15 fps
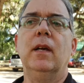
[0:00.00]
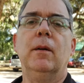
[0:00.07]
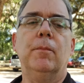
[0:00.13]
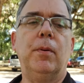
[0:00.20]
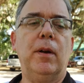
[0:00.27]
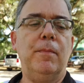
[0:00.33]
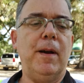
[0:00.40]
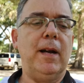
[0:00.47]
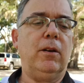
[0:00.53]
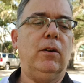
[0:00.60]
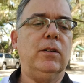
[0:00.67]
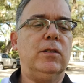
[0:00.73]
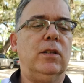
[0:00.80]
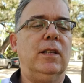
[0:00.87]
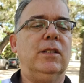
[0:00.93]
put it back on.
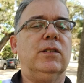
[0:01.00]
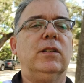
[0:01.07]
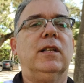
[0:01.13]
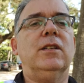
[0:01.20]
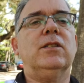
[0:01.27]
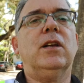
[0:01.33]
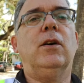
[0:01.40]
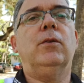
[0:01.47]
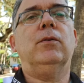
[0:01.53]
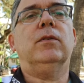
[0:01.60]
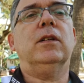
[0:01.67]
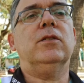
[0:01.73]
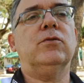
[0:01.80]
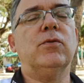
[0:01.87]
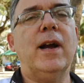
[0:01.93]
So let's let's go.
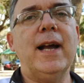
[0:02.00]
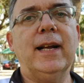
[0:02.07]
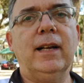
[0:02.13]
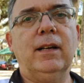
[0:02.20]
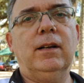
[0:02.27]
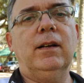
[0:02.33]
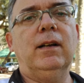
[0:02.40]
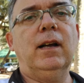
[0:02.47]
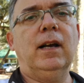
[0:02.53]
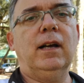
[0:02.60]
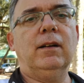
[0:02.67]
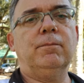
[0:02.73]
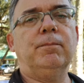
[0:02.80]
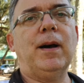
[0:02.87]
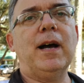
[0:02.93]
Let's drag a,
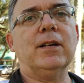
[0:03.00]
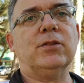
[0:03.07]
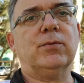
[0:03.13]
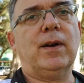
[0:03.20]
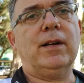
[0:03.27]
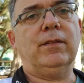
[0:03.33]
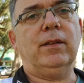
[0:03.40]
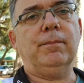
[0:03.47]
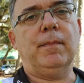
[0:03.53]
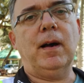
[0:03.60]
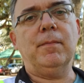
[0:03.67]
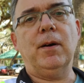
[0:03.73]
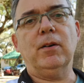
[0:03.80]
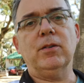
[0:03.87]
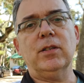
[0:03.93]
a box around the, my
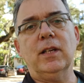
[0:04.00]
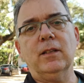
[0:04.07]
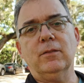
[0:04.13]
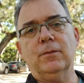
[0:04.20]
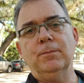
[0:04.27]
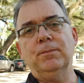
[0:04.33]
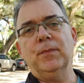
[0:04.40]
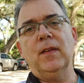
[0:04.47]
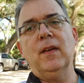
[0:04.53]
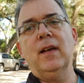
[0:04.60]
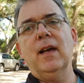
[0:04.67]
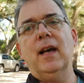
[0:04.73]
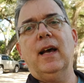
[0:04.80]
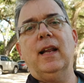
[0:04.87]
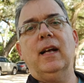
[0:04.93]
motorcycle,
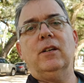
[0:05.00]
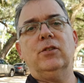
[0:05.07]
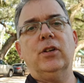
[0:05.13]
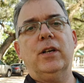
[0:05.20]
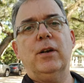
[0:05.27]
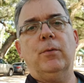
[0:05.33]
and I'll show you